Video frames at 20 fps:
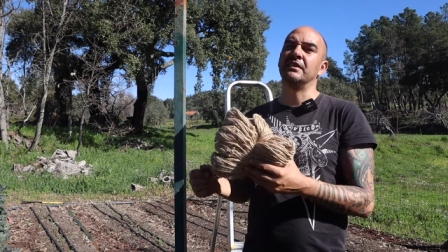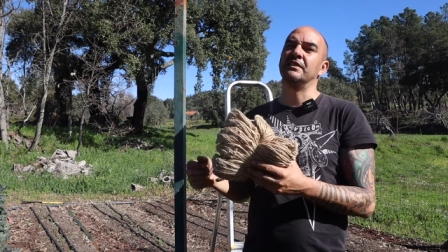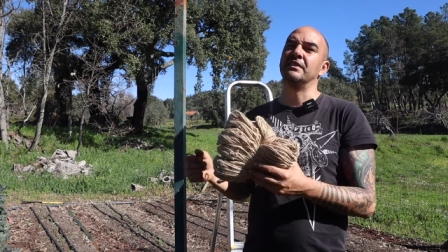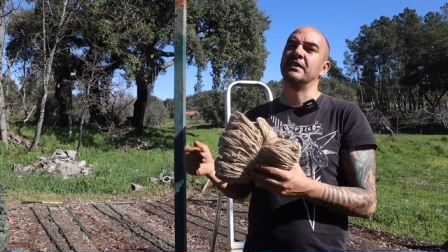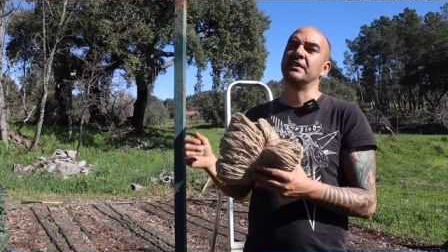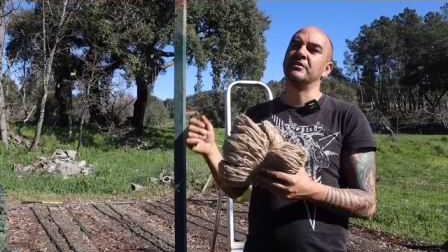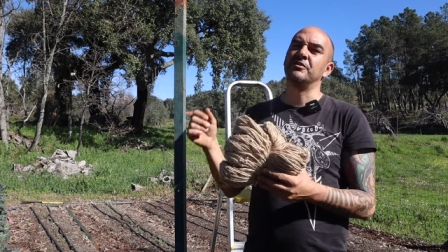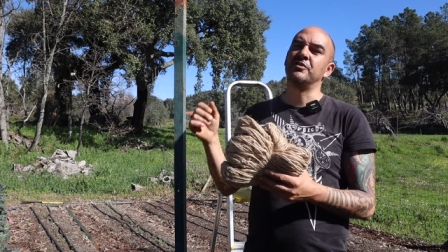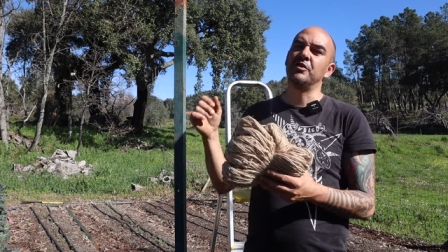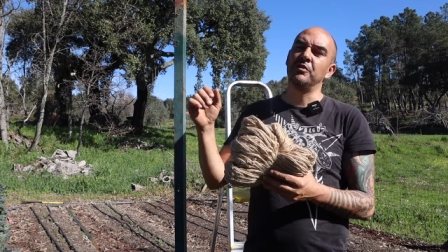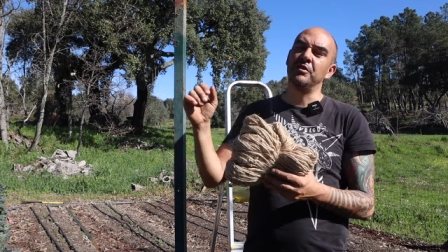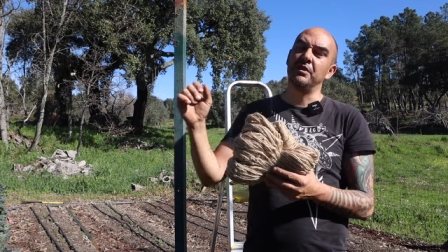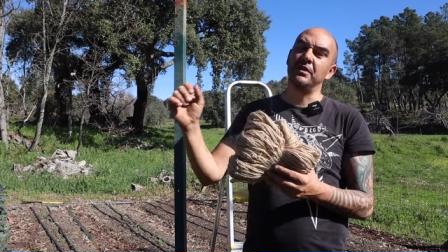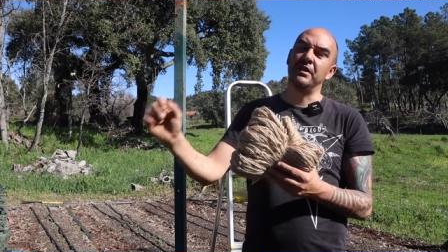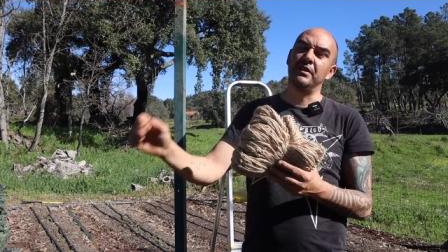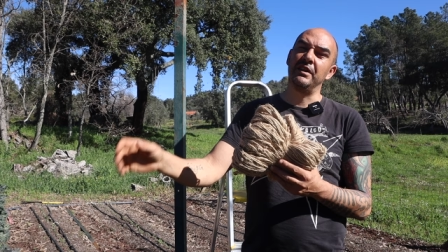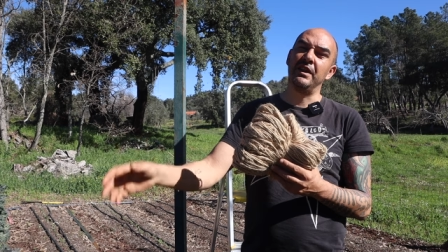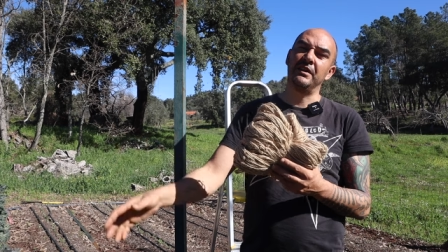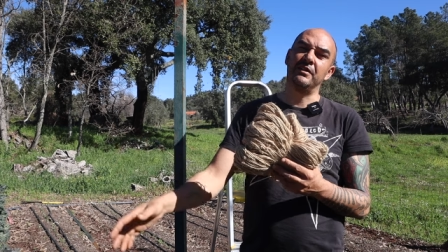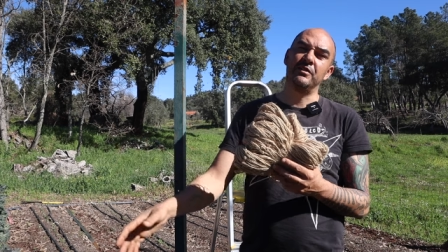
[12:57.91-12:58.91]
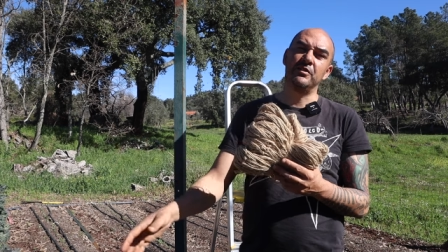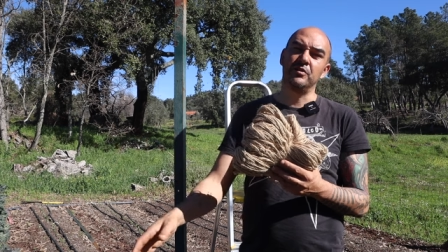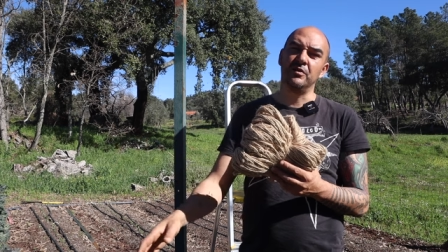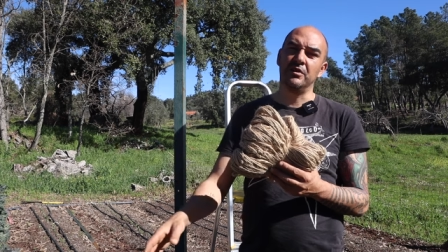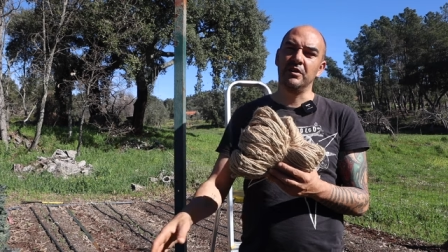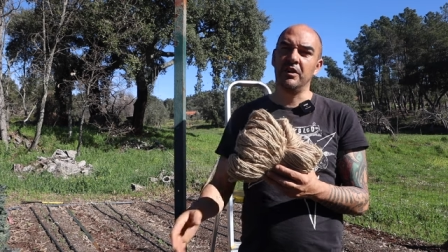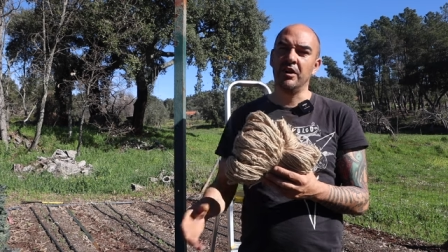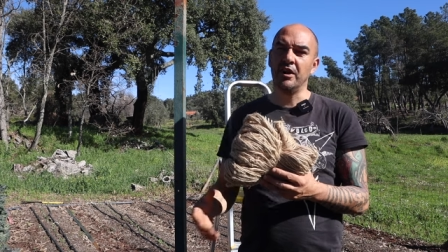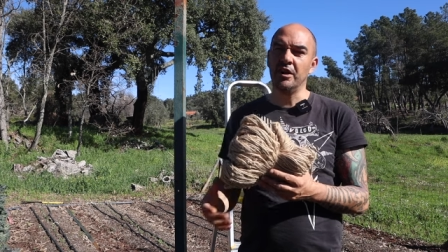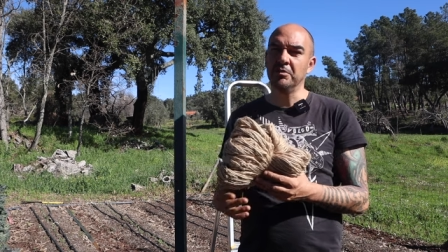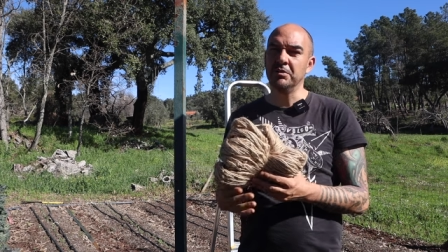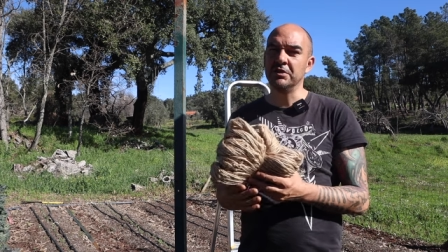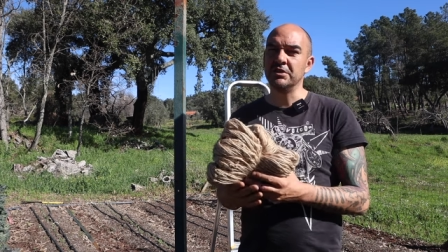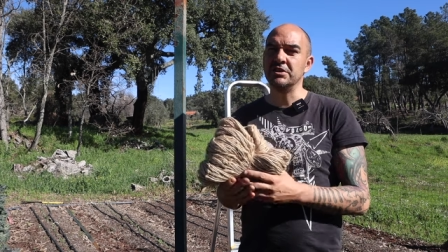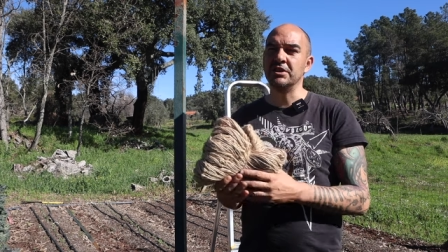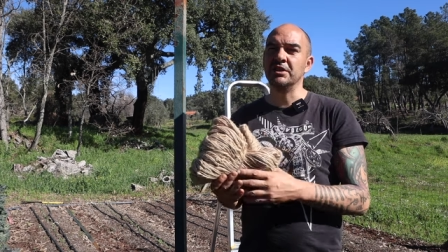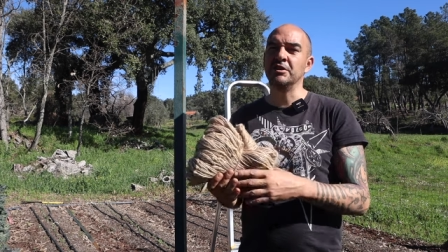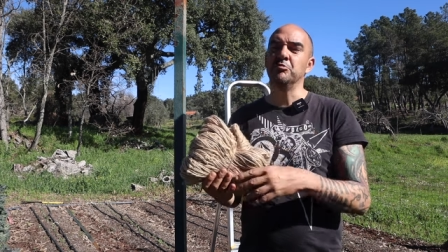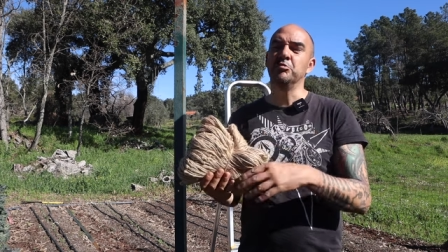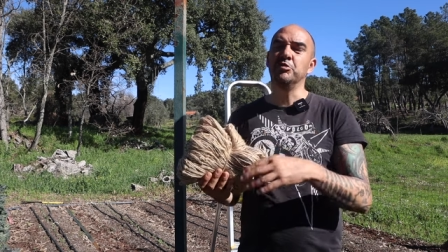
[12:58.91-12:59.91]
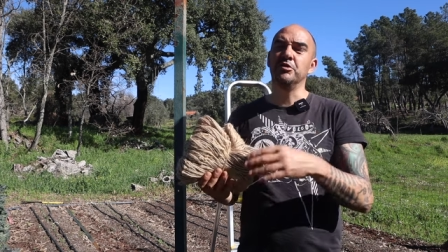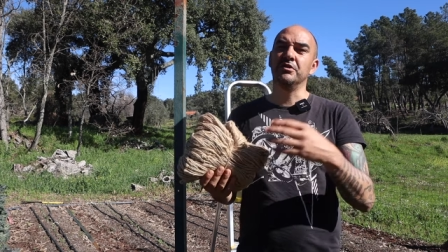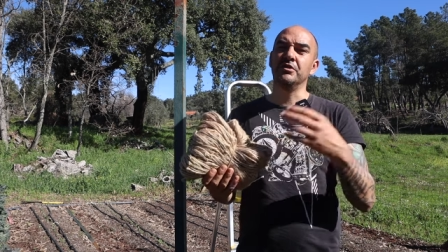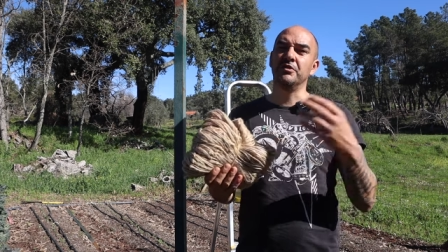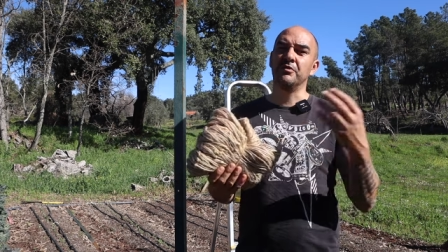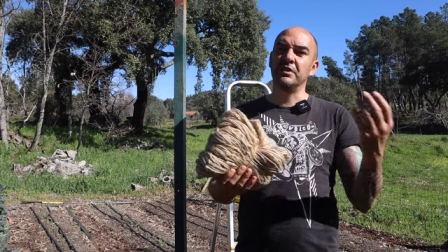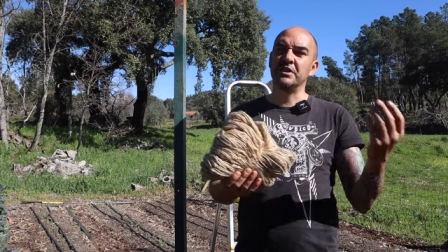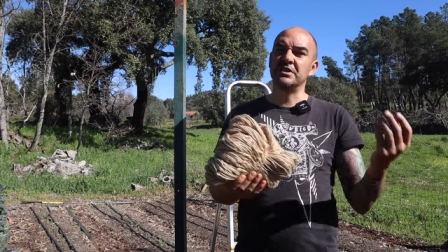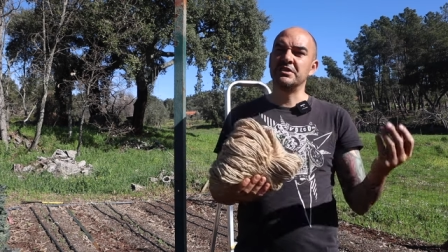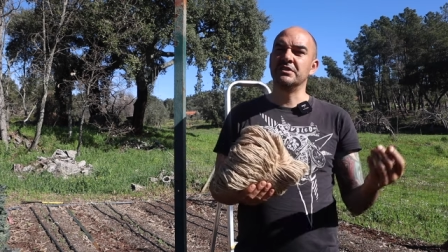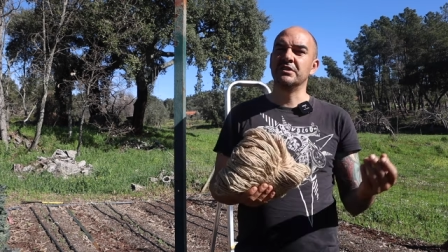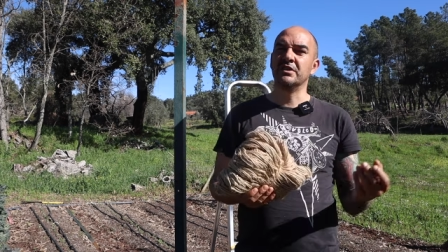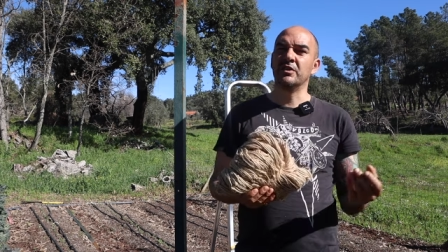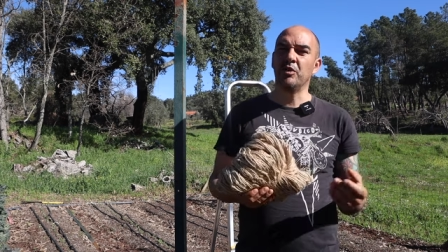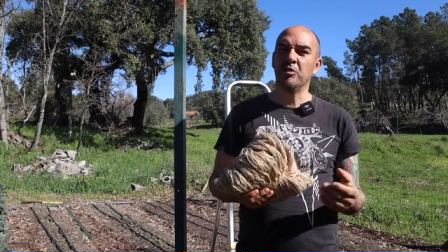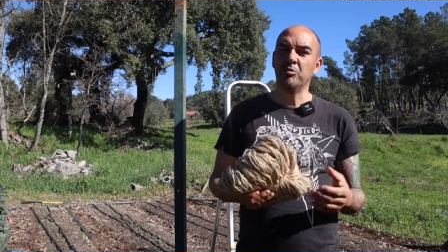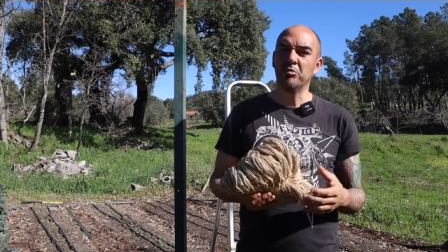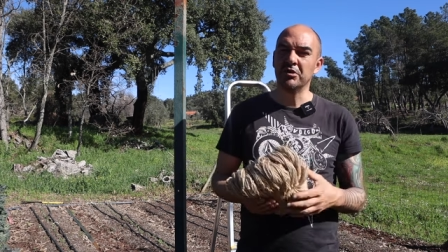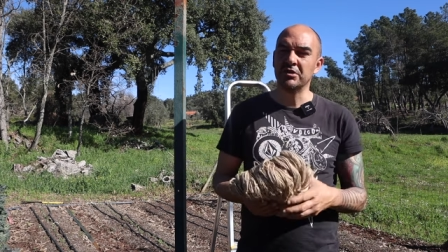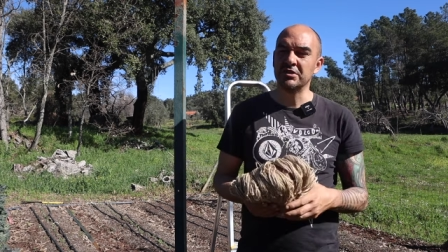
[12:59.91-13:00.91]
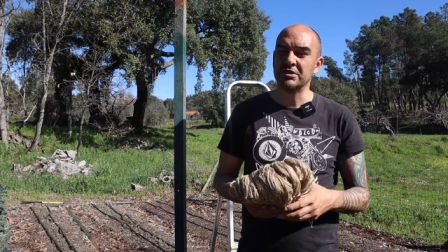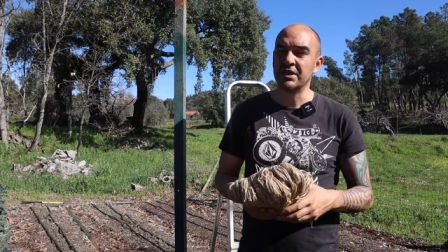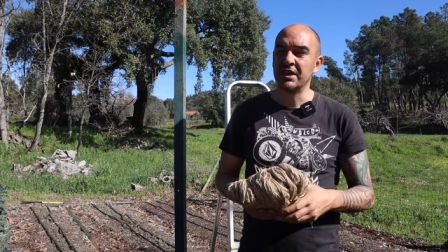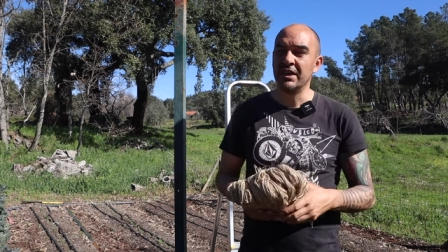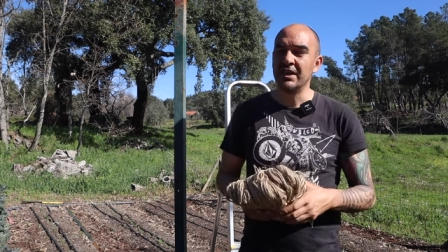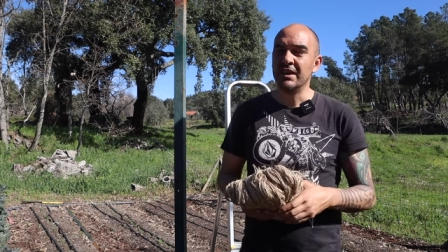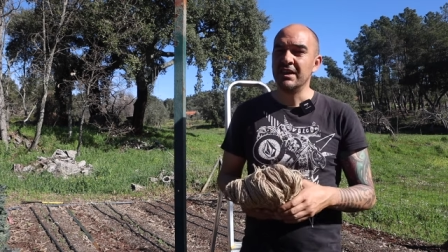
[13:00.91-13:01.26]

and then throw the net to the garbage and put the rest in the compost.